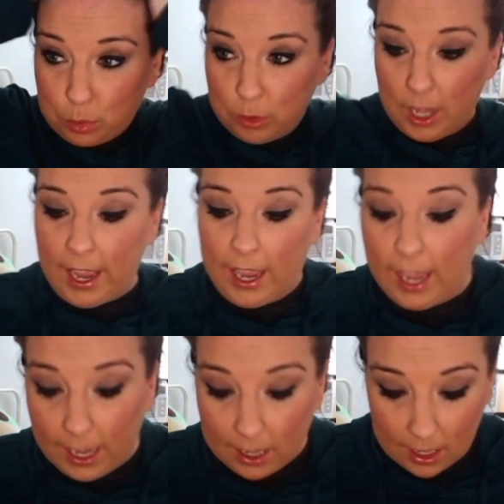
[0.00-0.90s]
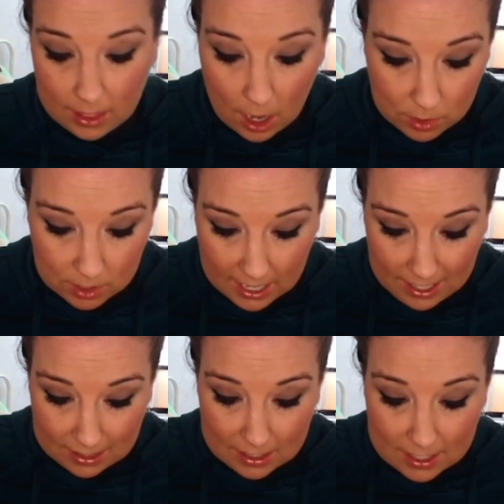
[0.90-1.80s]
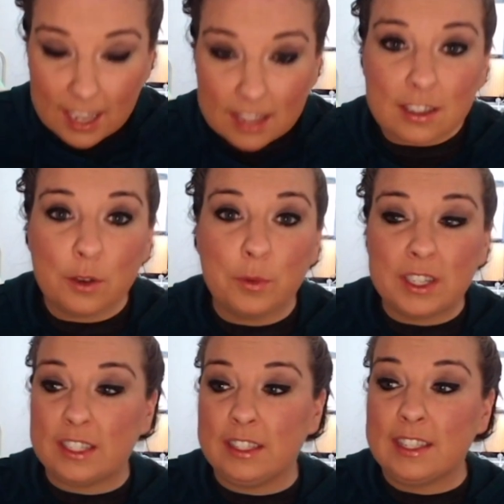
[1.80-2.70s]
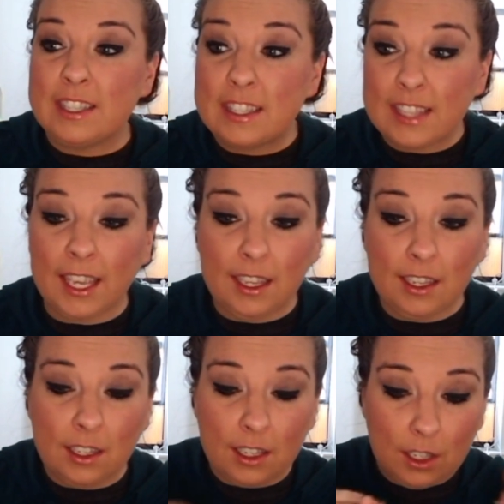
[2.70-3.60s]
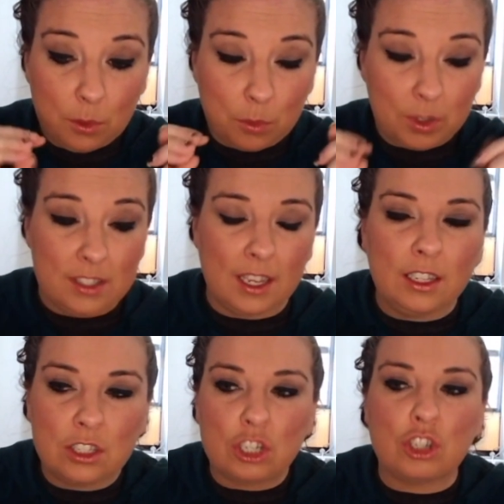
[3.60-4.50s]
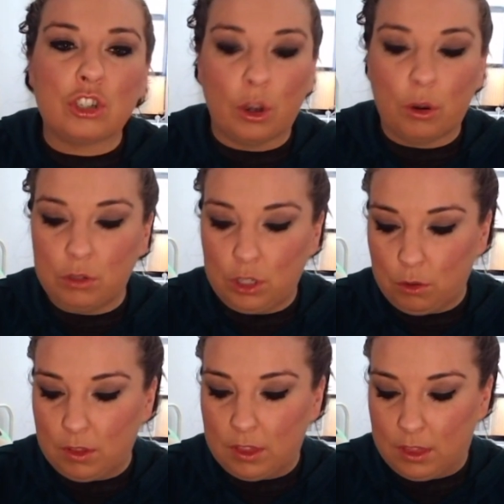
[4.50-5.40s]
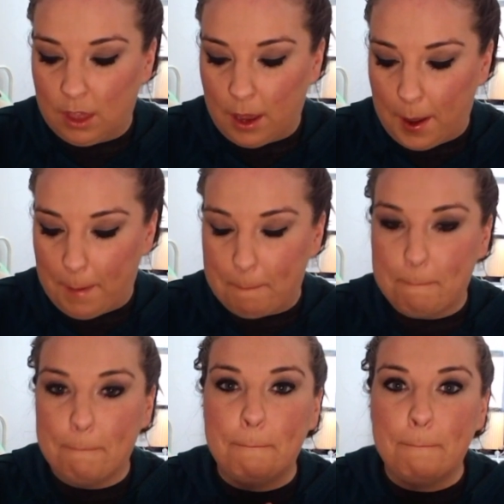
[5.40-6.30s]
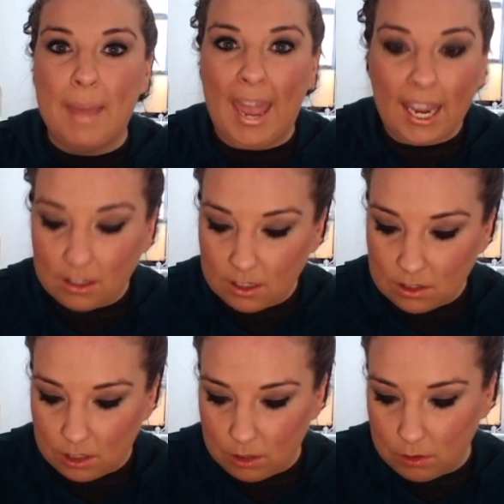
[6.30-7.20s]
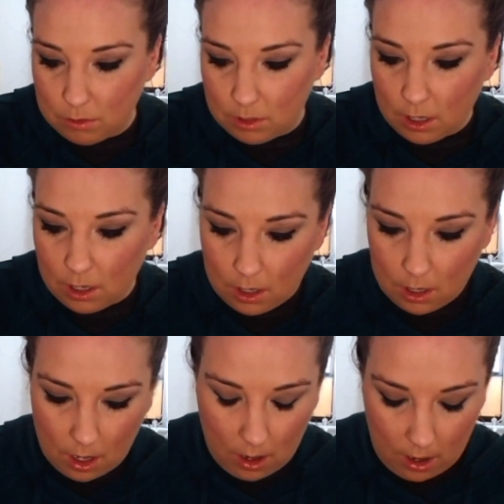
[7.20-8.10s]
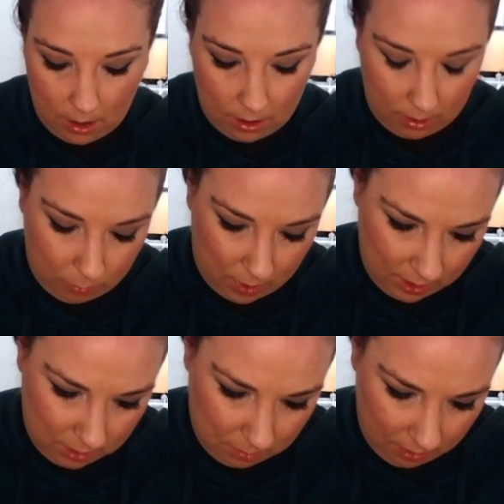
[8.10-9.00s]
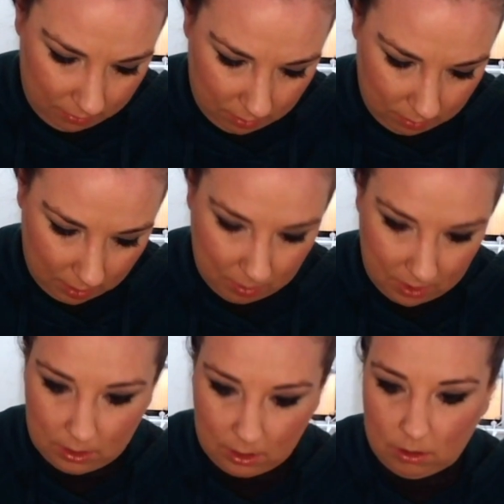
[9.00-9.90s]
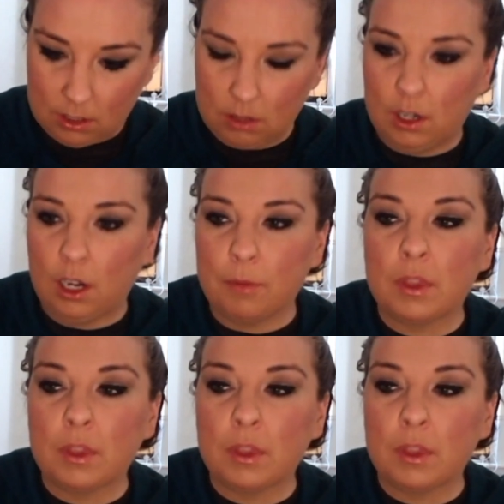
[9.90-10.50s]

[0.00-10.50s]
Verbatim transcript: like that was intense it was insane it was it just showed you the magnitude of why is my phone like buzzing like crazy right now